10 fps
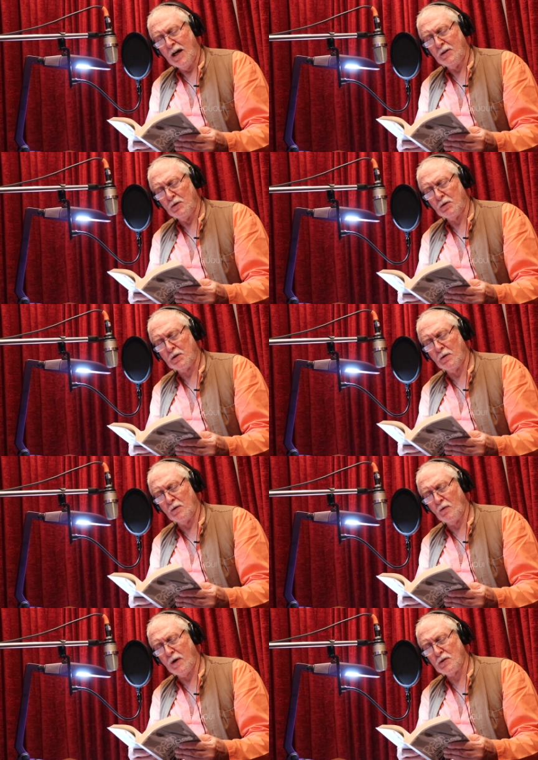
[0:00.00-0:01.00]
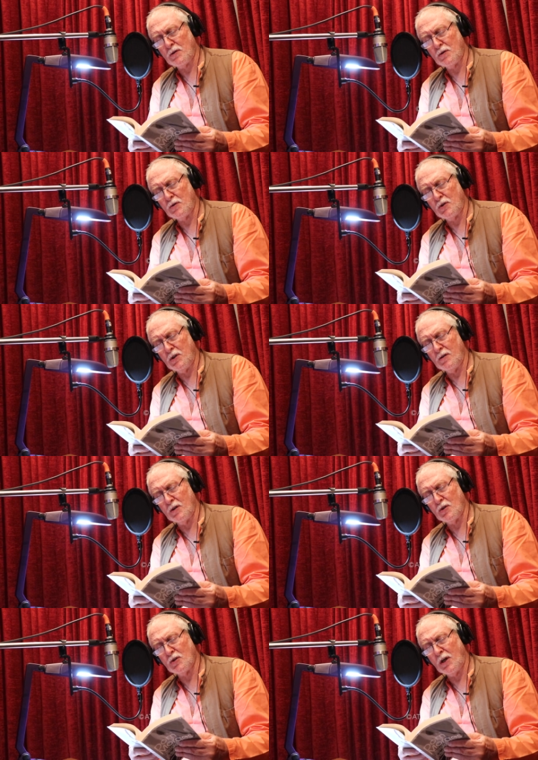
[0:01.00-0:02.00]
and you turn west to see
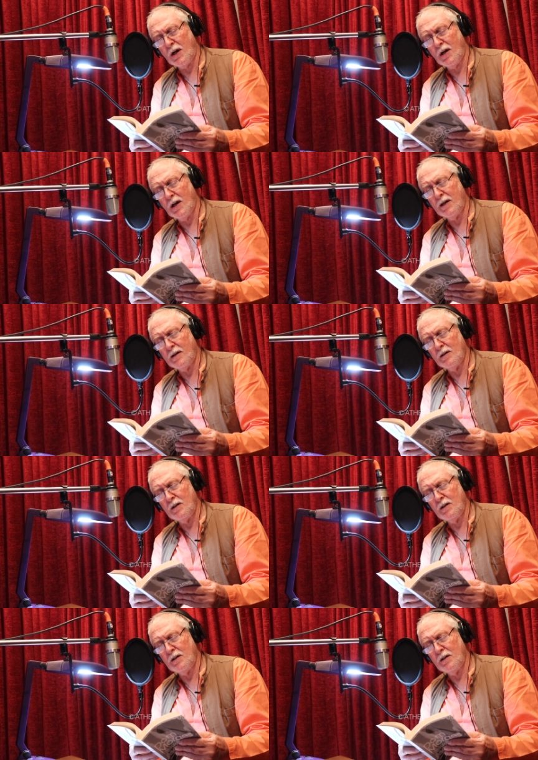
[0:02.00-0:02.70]
the sunlight